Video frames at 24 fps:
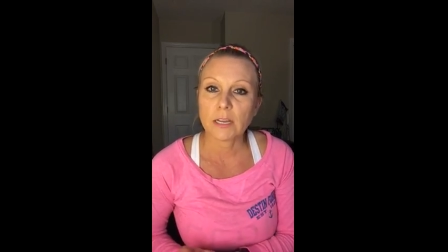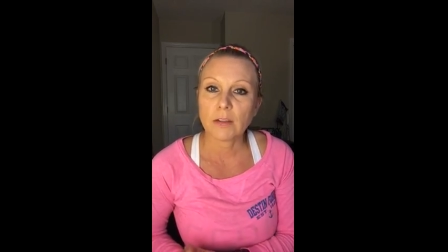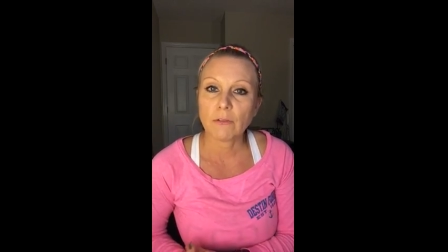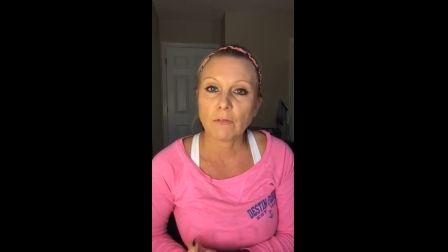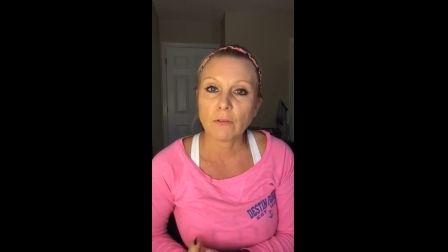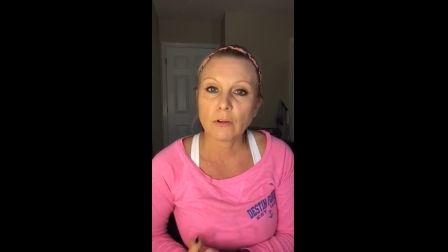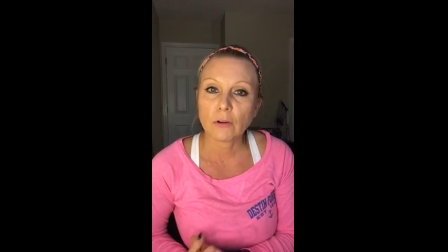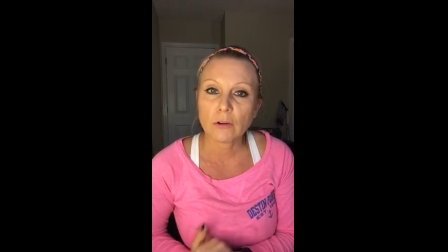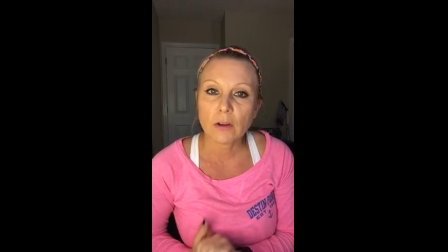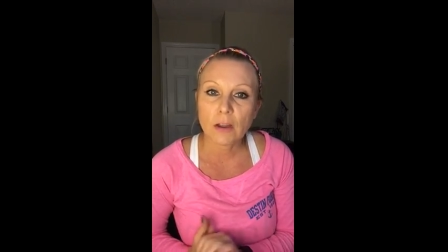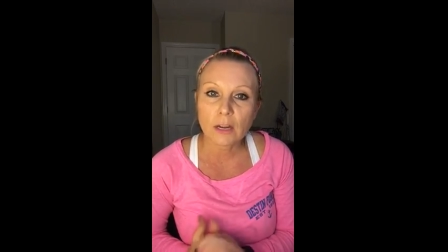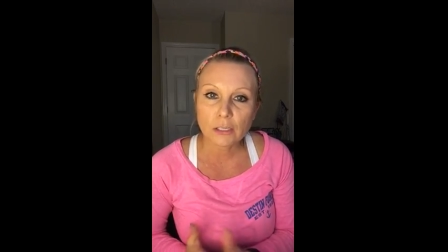
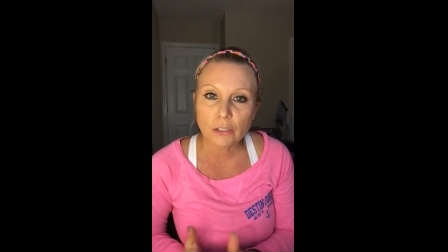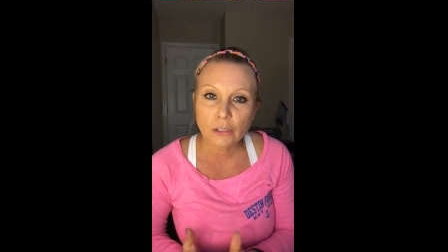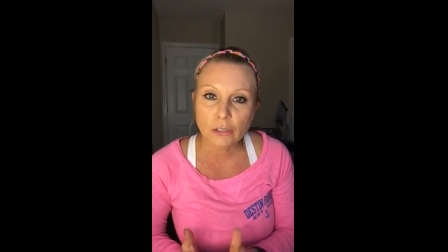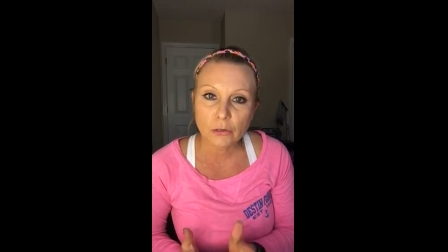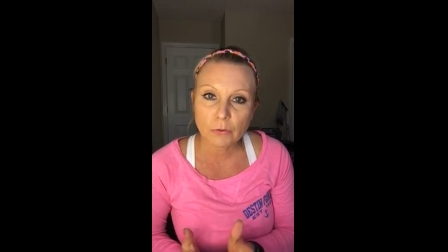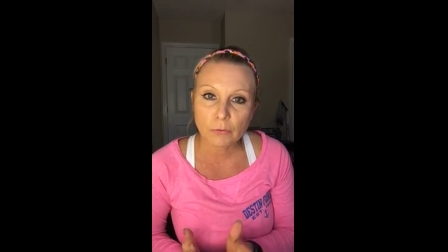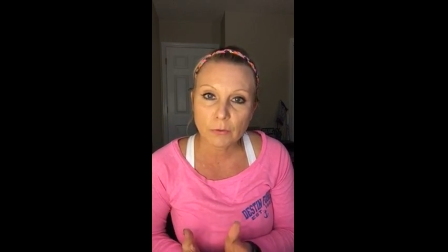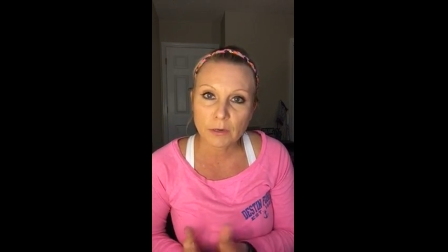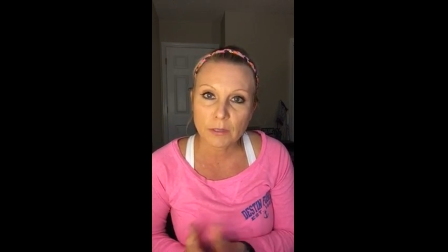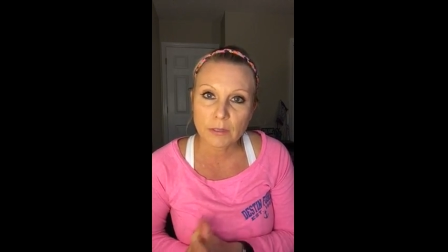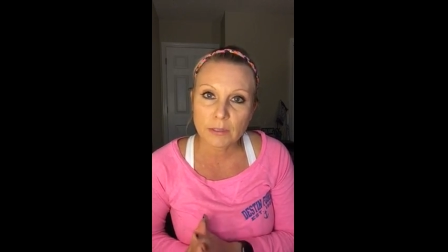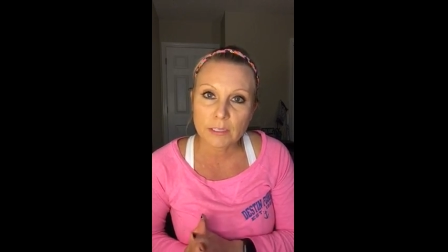If you're not
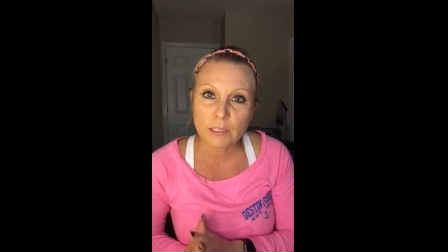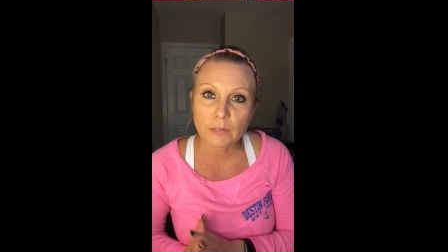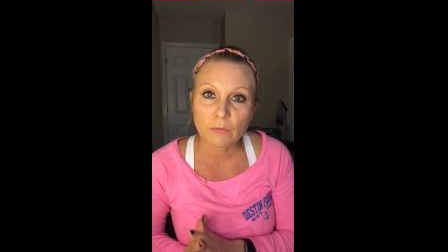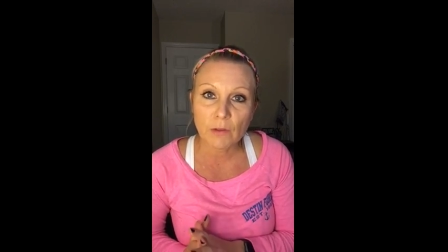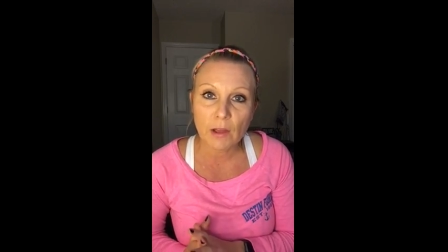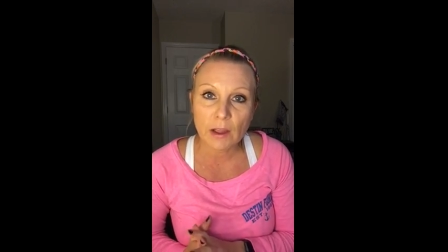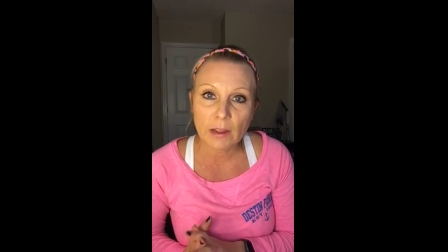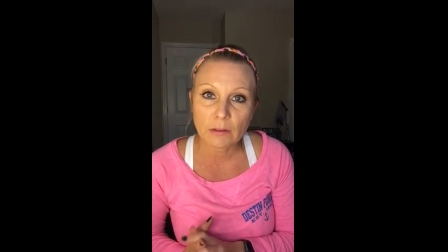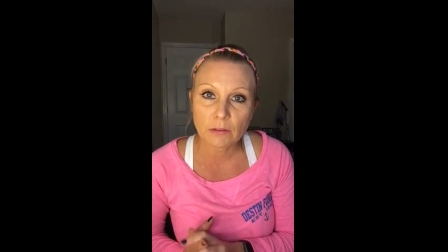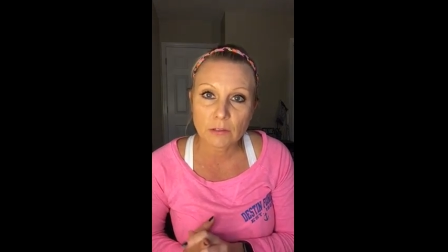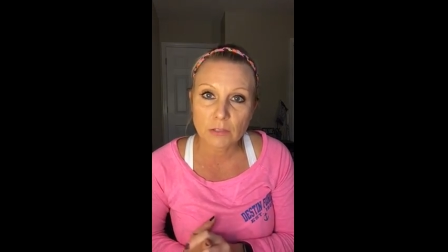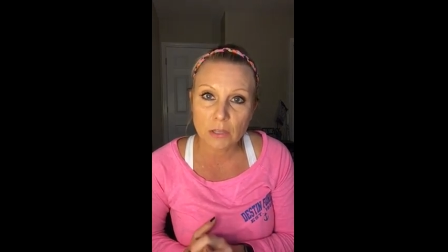sure where these
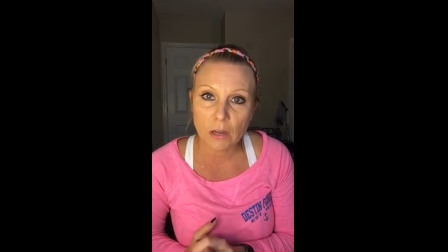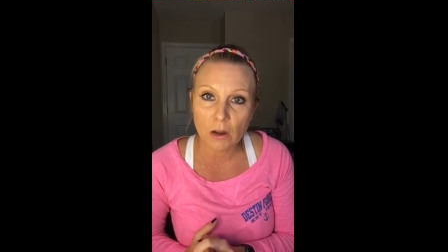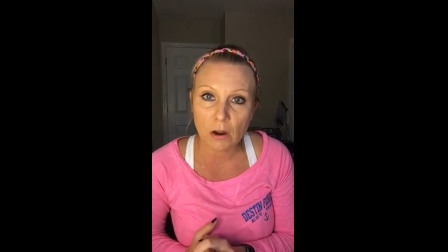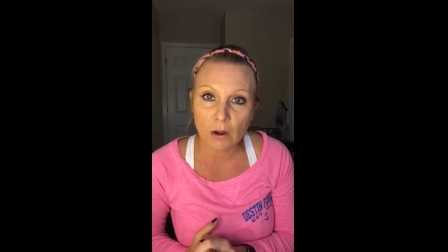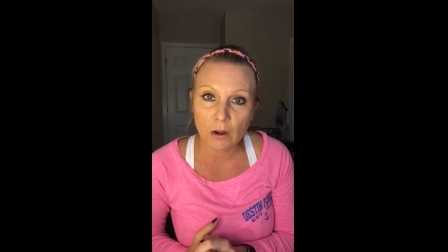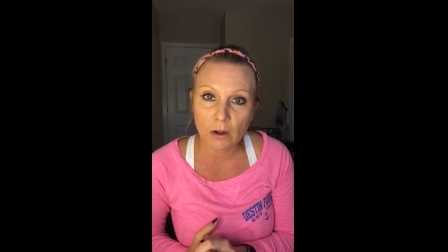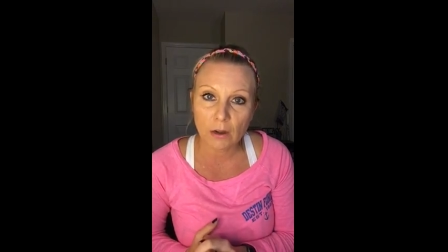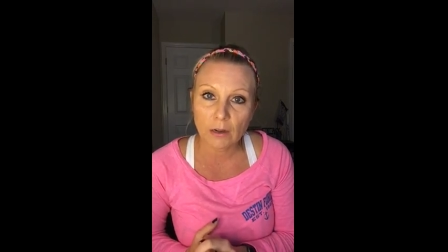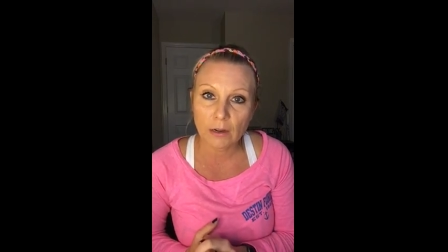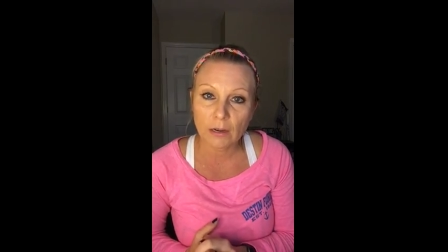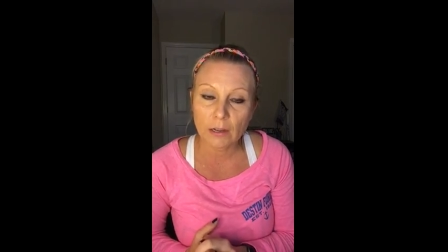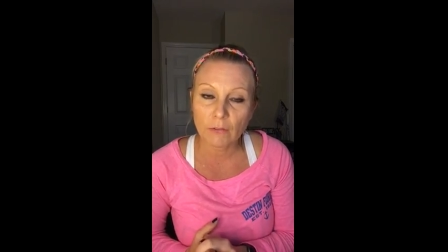files
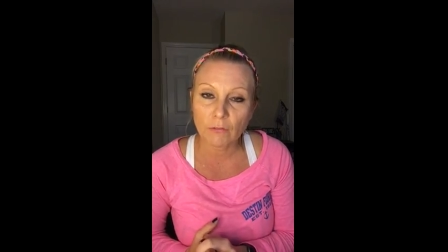are,